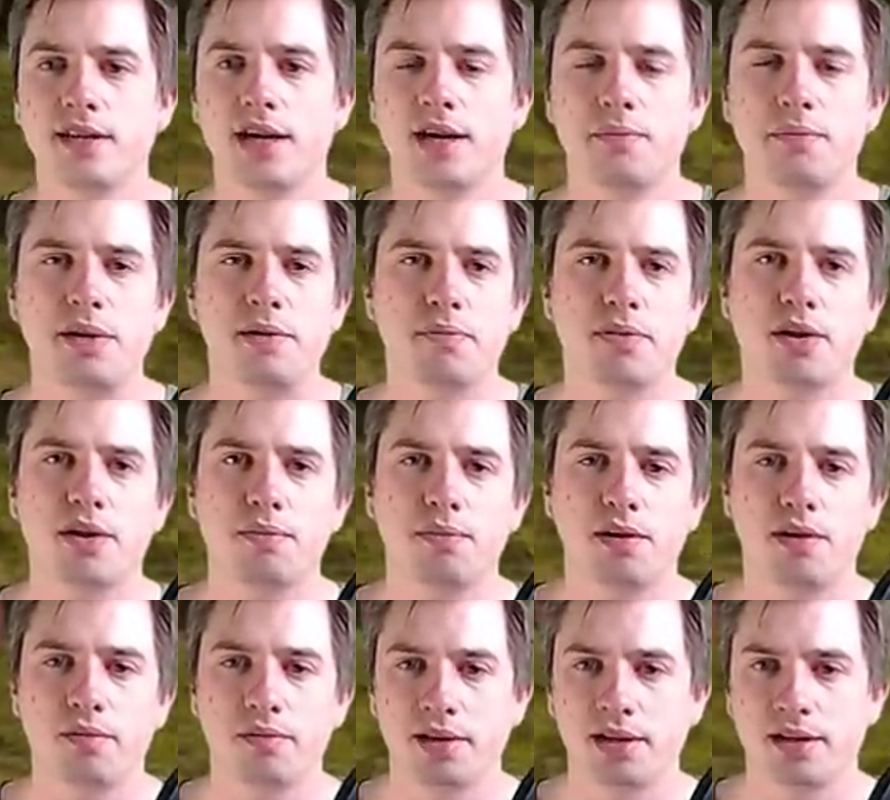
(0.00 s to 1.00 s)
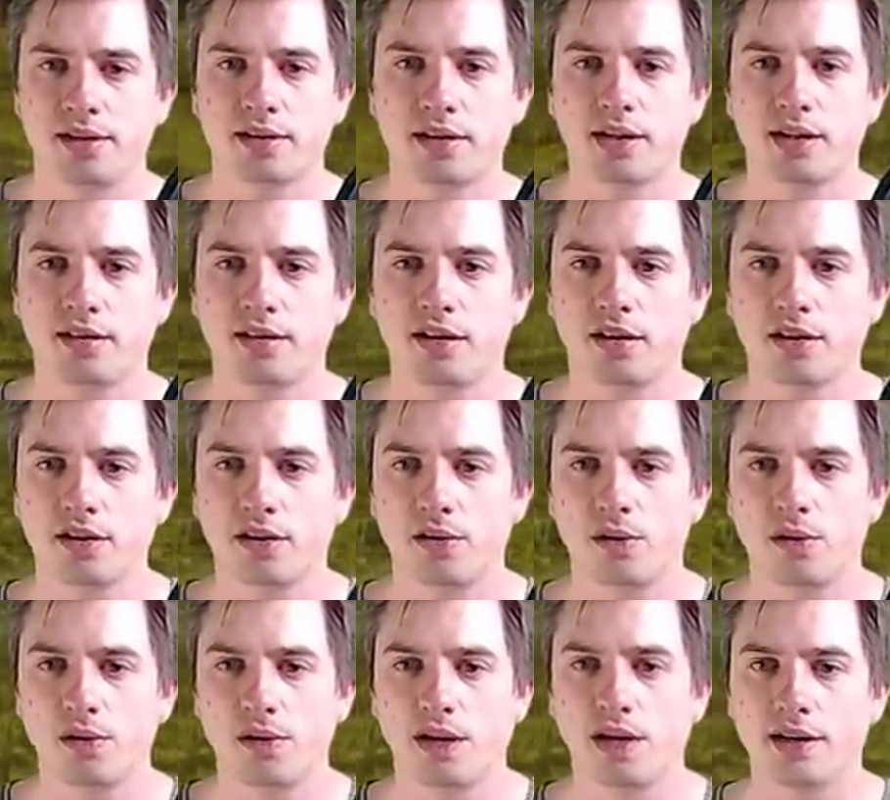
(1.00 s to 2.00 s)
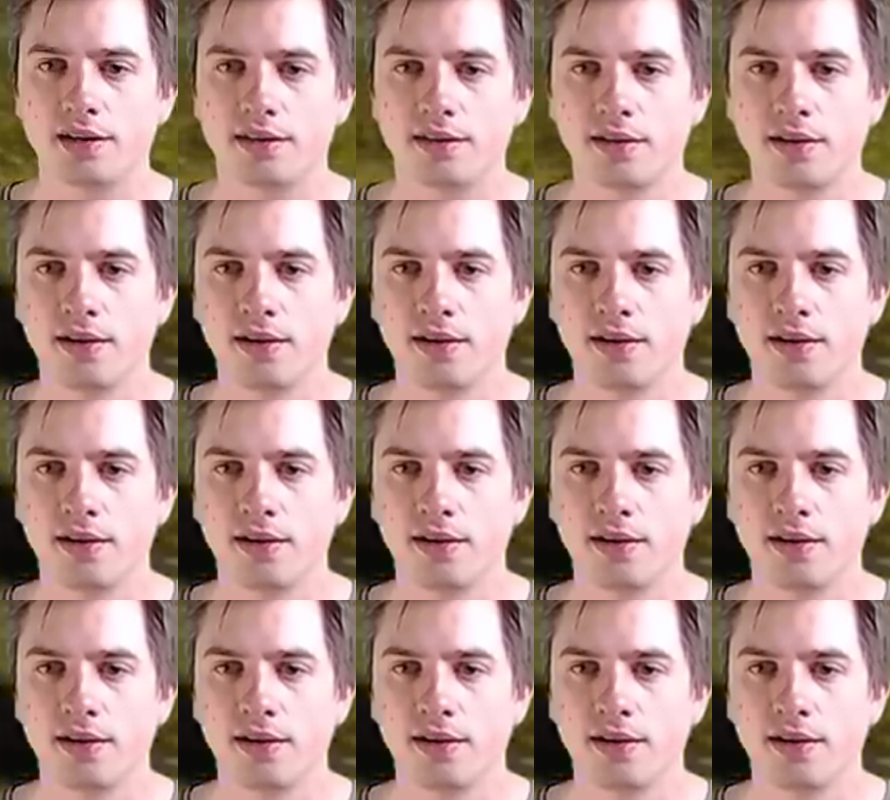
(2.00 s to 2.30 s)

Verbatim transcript: yeah, people are probably not gonna duck a whole lot.